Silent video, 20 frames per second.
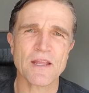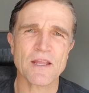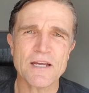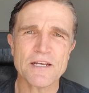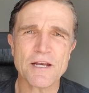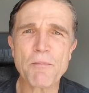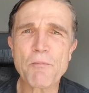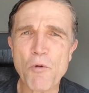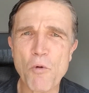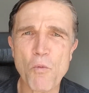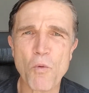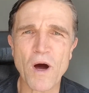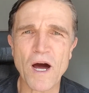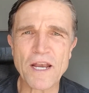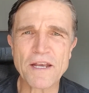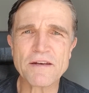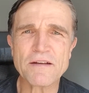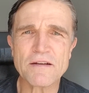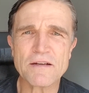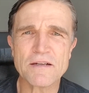Number
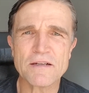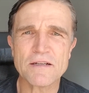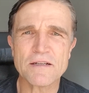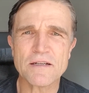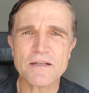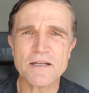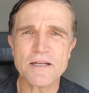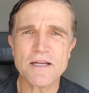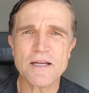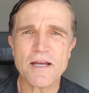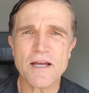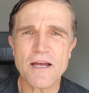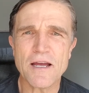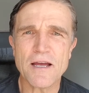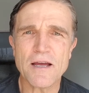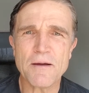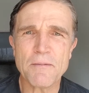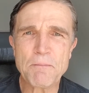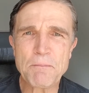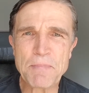one,
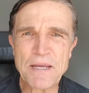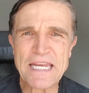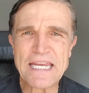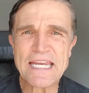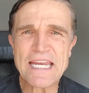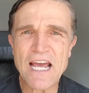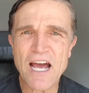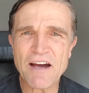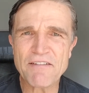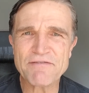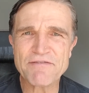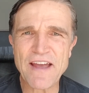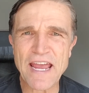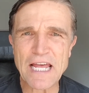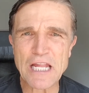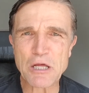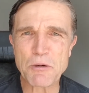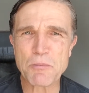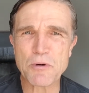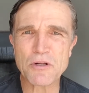be
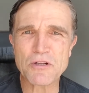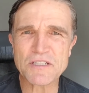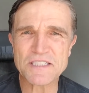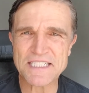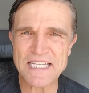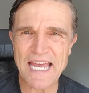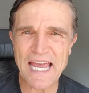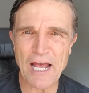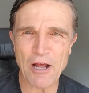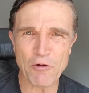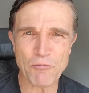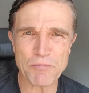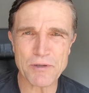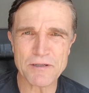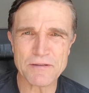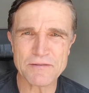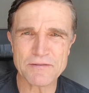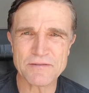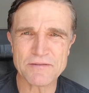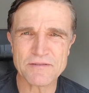available to help.
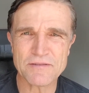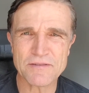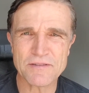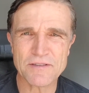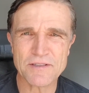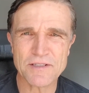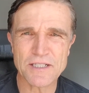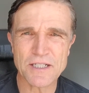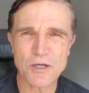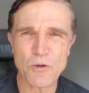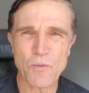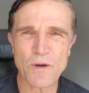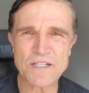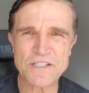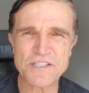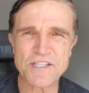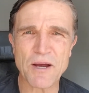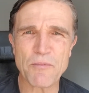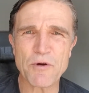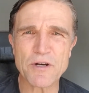When
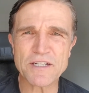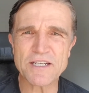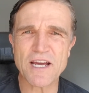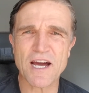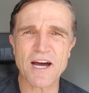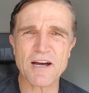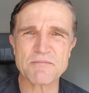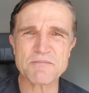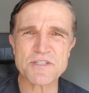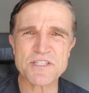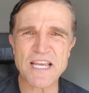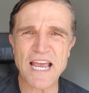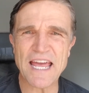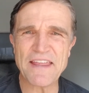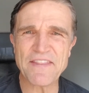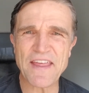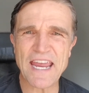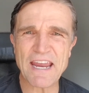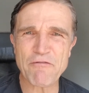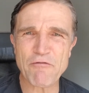someone comes
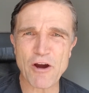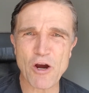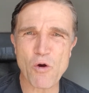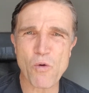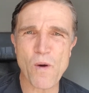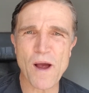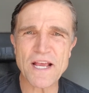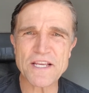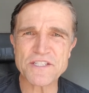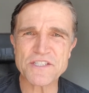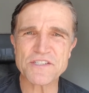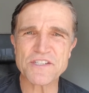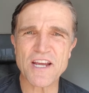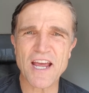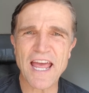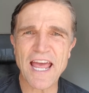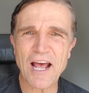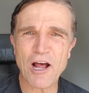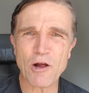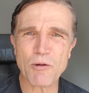and they request
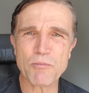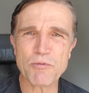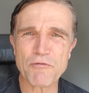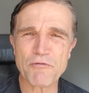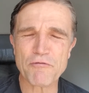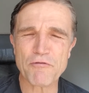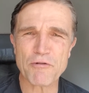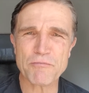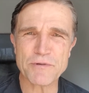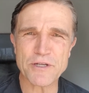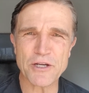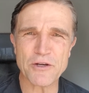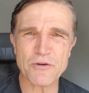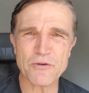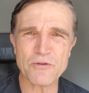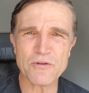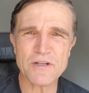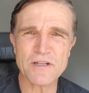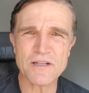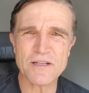help from
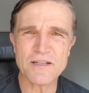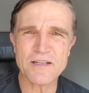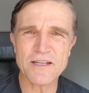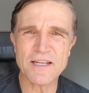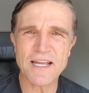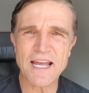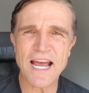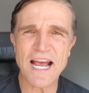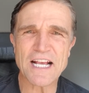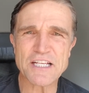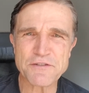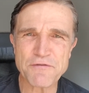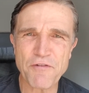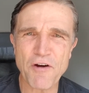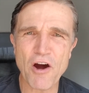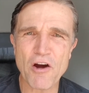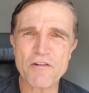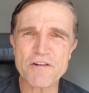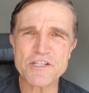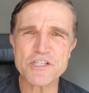you, as
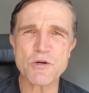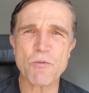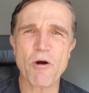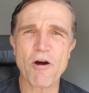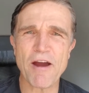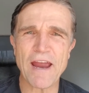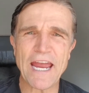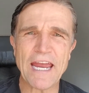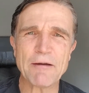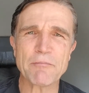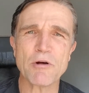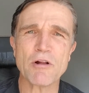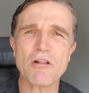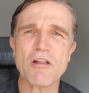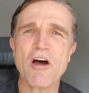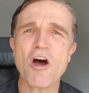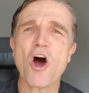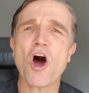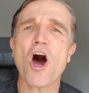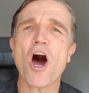far as you are
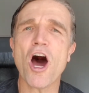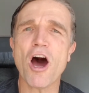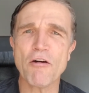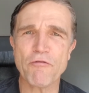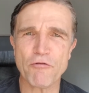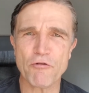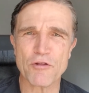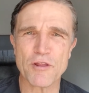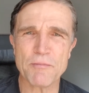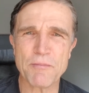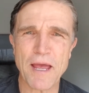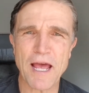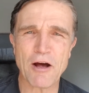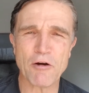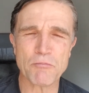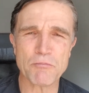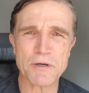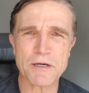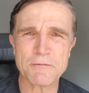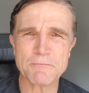able, offer them
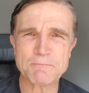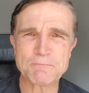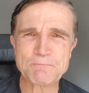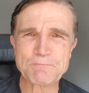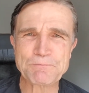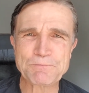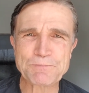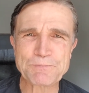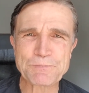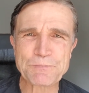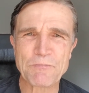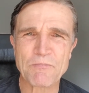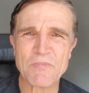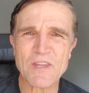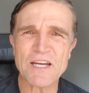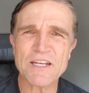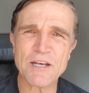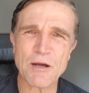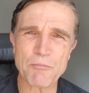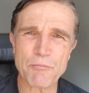help.
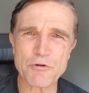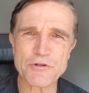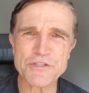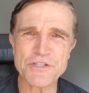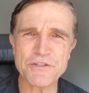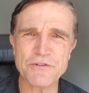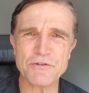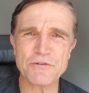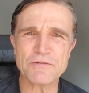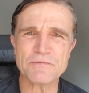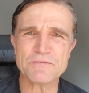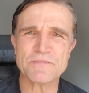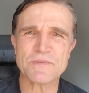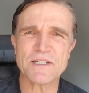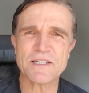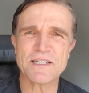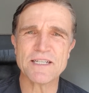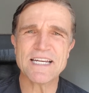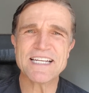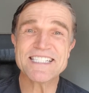Number two,
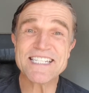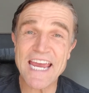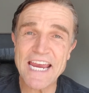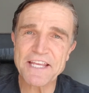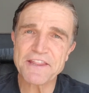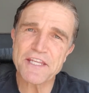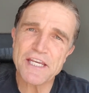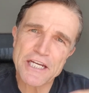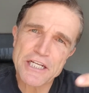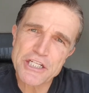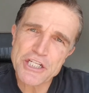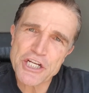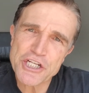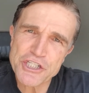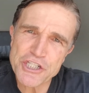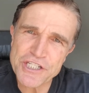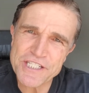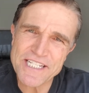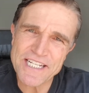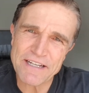take the
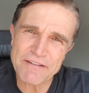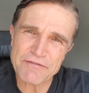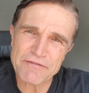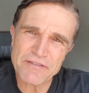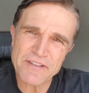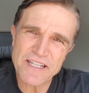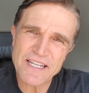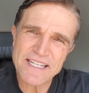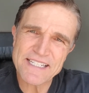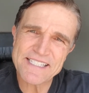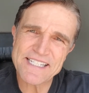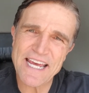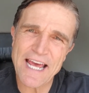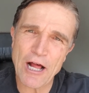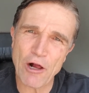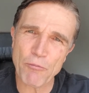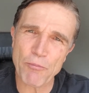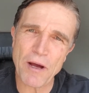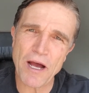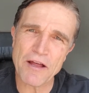initiative to
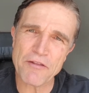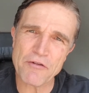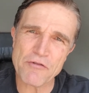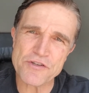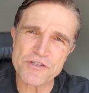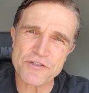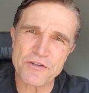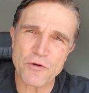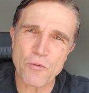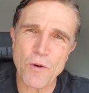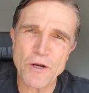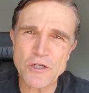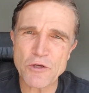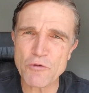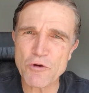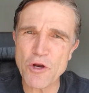help others. When you